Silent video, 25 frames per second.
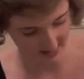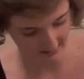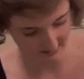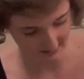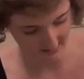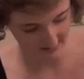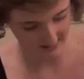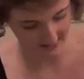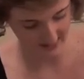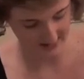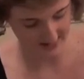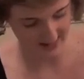
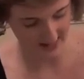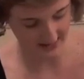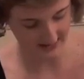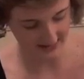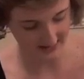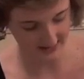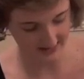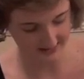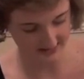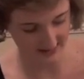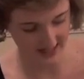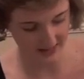Everything is
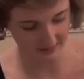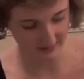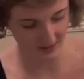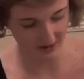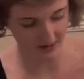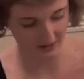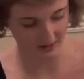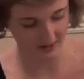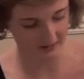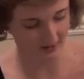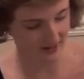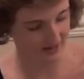exactly the same,
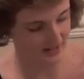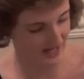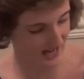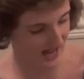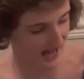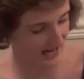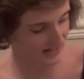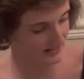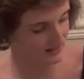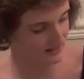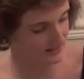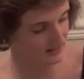including the
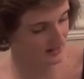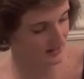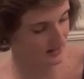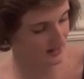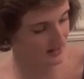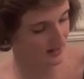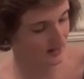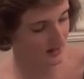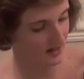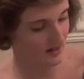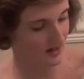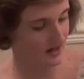text,
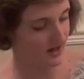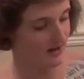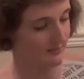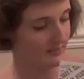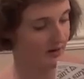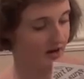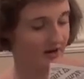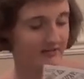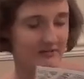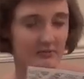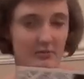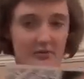
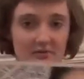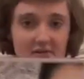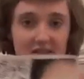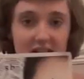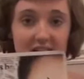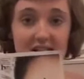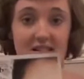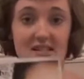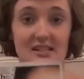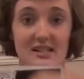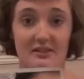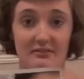apart from
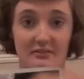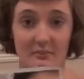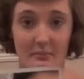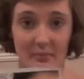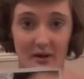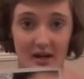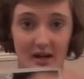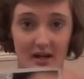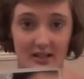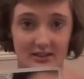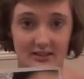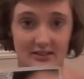obviously it's a different
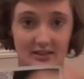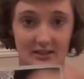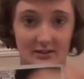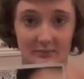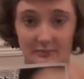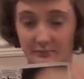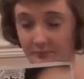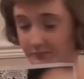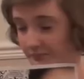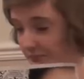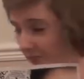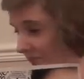
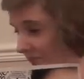person.